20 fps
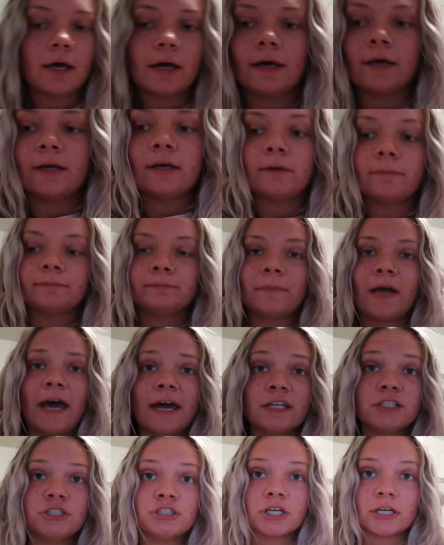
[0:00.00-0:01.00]
Um,
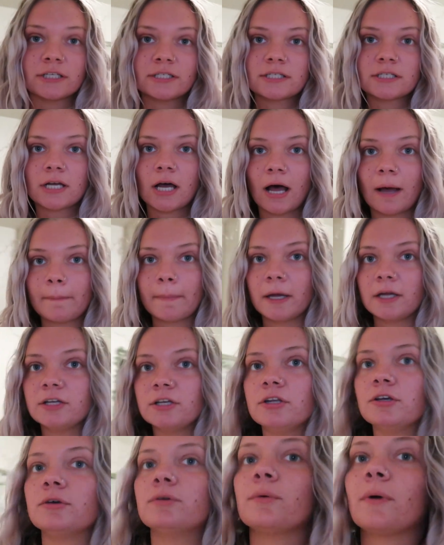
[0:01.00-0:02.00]
I just got my
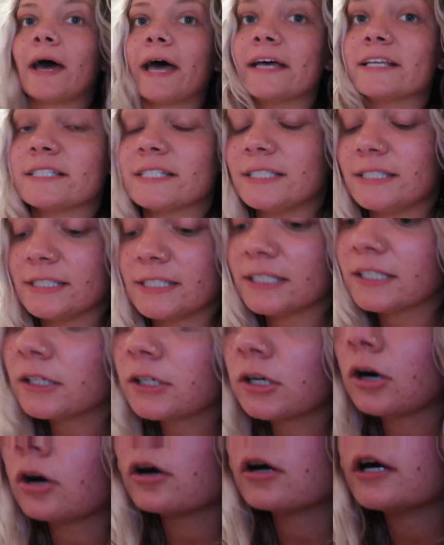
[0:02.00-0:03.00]
new
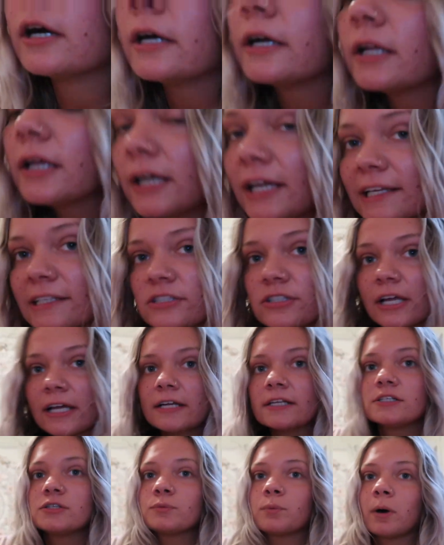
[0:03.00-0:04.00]
SD card so
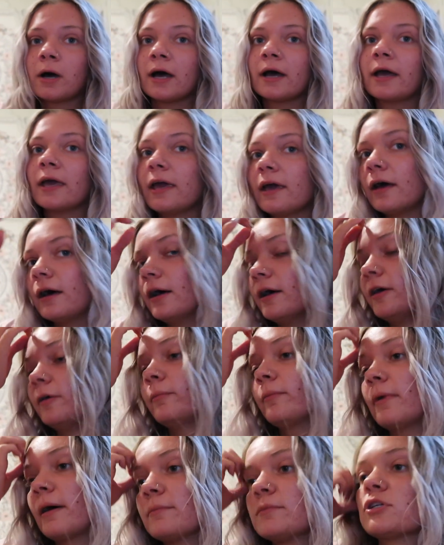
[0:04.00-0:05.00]
that is why um,
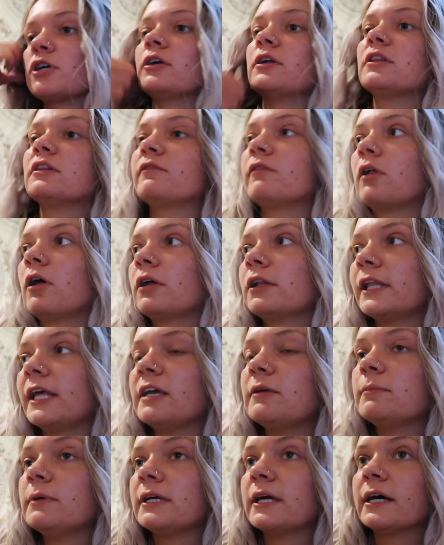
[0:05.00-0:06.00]
I'm starting the vlog
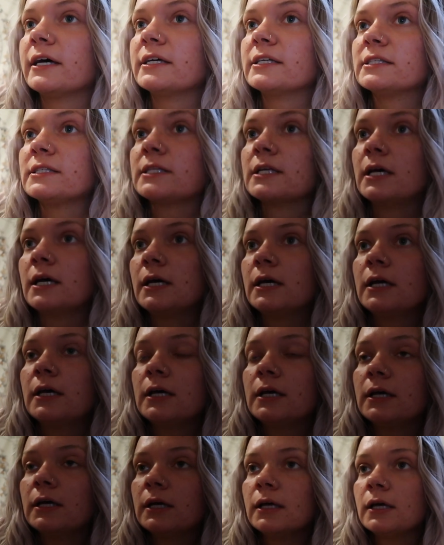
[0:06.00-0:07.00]
late because
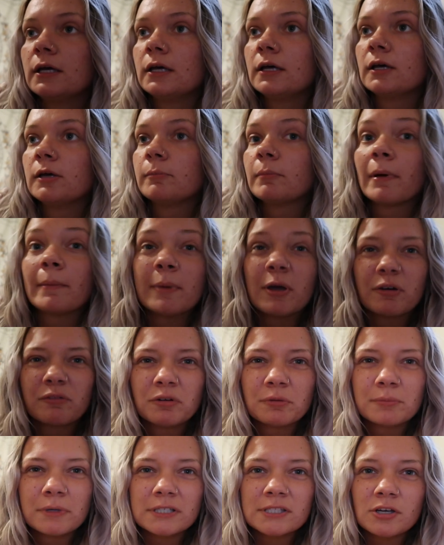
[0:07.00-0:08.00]
my
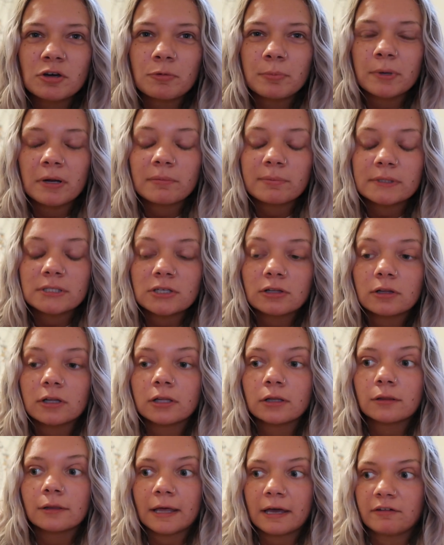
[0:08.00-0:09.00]
mailroom doesn't open up
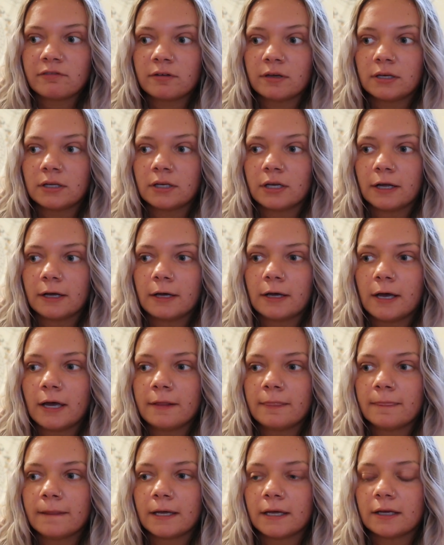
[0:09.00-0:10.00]
until 11
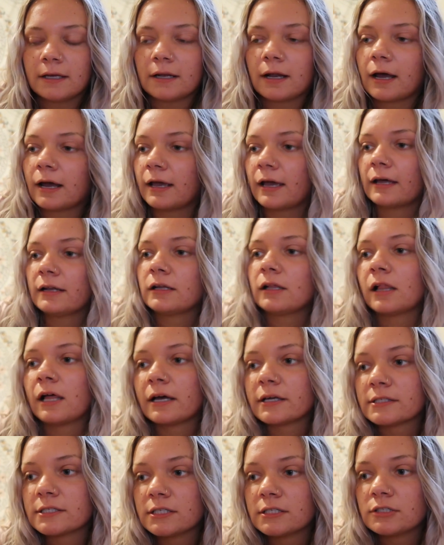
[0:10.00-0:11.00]
and then I had
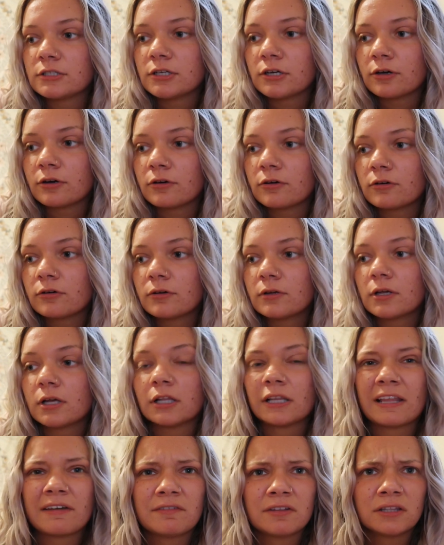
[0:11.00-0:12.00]
class until
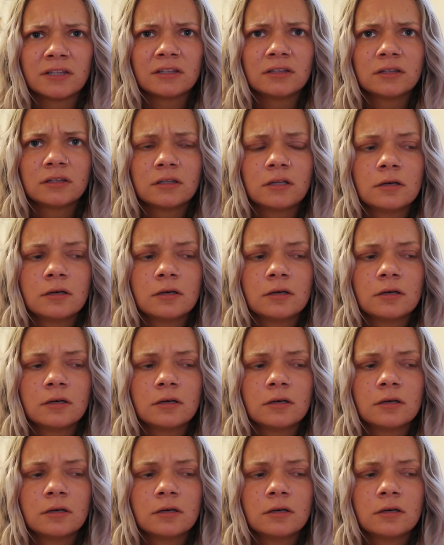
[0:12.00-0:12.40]
11